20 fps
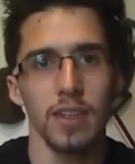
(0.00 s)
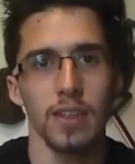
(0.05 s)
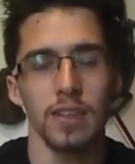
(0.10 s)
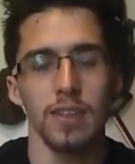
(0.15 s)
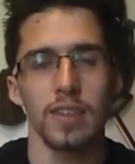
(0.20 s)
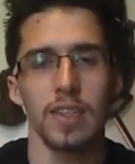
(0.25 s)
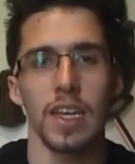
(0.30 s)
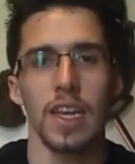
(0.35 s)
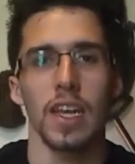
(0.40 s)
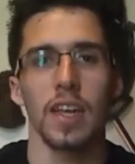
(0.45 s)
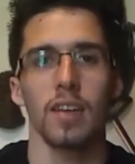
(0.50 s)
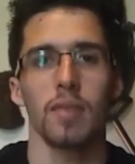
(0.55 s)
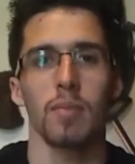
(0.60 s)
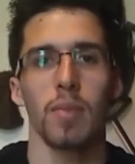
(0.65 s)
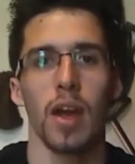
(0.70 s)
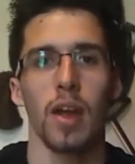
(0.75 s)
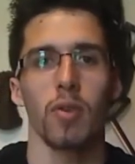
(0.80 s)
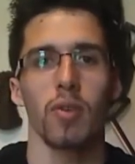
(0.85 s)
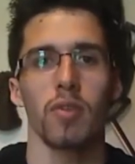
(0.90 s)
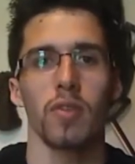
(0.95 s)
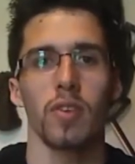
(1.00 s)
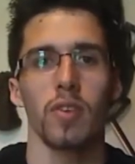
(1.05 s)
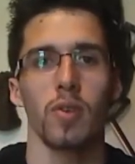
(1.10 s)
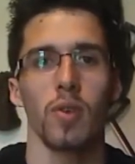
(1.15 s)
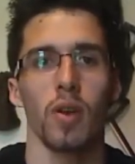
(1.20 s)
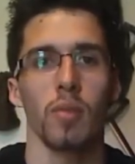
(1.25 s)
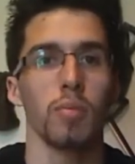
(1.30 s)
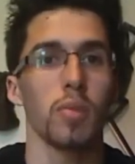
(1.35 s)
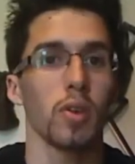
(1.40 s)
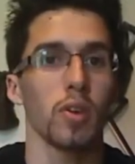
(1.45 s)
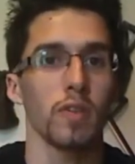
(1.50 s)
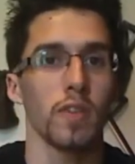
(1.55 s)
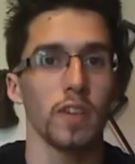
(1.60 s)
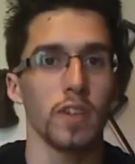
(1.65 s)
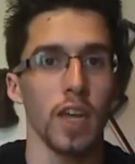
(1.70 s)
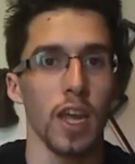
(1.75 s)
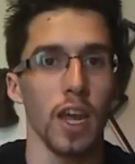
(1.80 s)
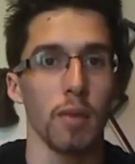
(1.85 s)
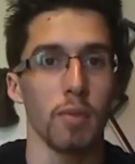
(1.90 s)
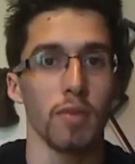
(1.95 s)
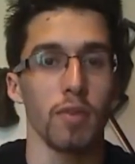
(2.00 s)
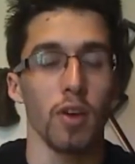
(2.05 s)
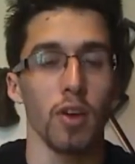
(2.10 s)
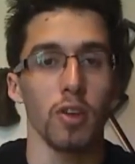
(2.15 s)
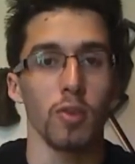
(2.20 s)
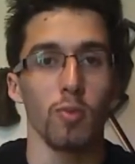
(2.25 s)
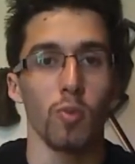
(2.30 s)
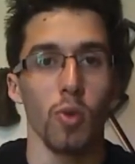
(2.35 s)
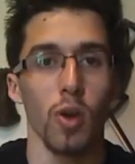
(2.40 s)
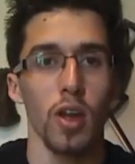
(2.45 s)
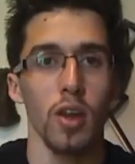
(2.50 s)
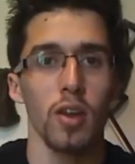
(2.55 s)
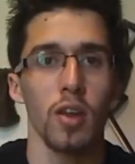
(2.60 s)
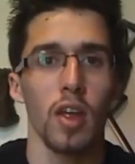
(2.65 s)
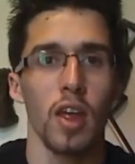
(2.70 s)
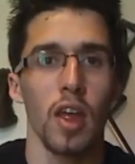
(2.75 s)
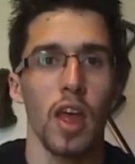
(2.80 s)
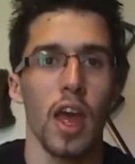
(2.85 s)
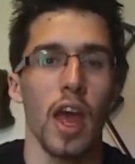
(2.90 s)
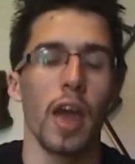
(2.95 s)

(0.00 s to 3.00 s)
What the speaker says: seen my review on Book of the Damned Volume 1,